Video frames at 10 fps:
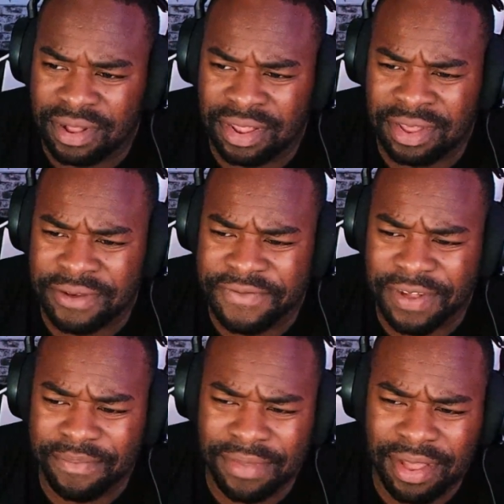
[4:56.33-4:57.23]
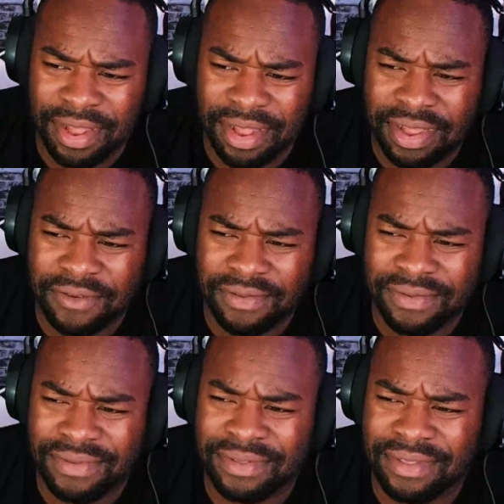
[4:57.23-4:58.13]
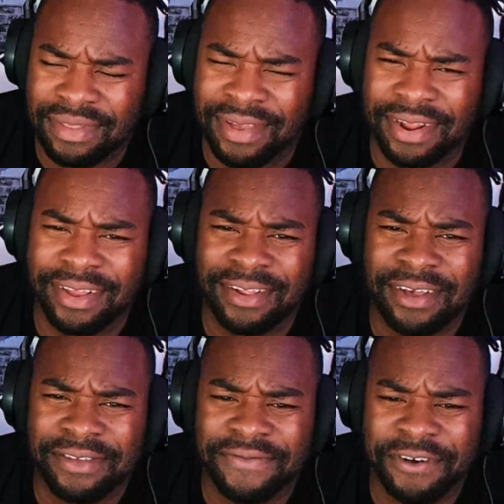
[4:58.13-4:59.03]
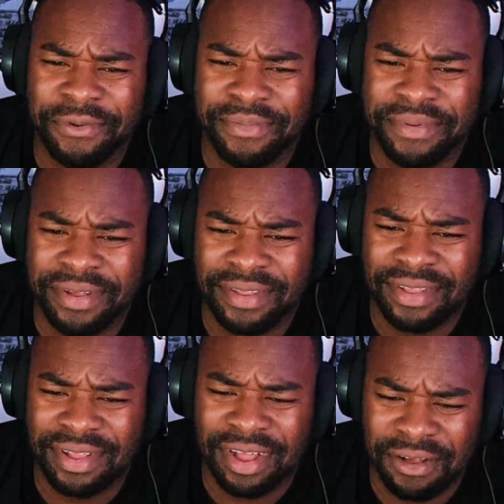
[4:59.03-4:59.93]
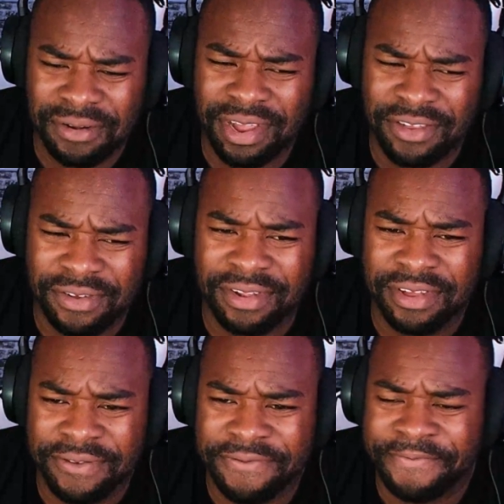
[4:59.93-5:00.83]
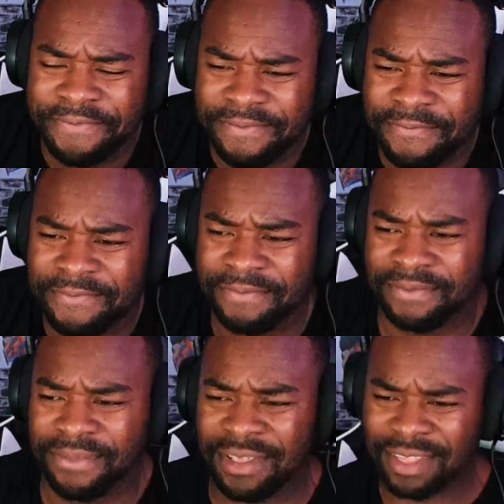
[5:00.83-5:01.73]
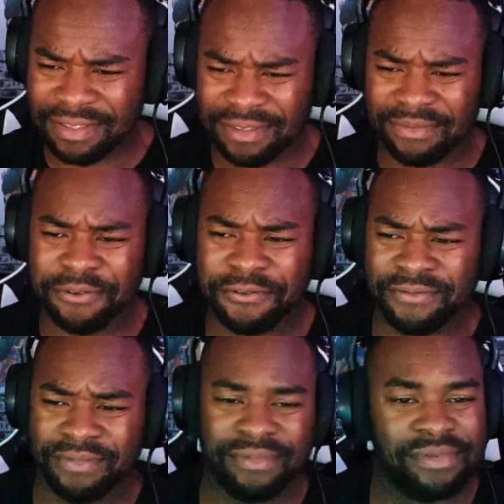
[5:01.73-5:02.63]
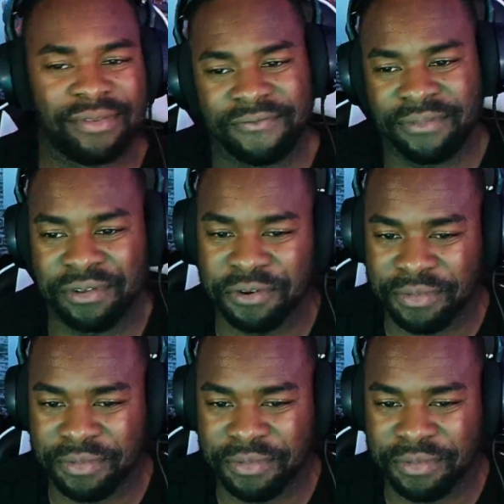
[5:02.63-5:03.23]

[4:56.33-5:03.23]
Cliff. I'm not technically claustrophobic, but I'll go to the edge of the cliff. That seems more doable.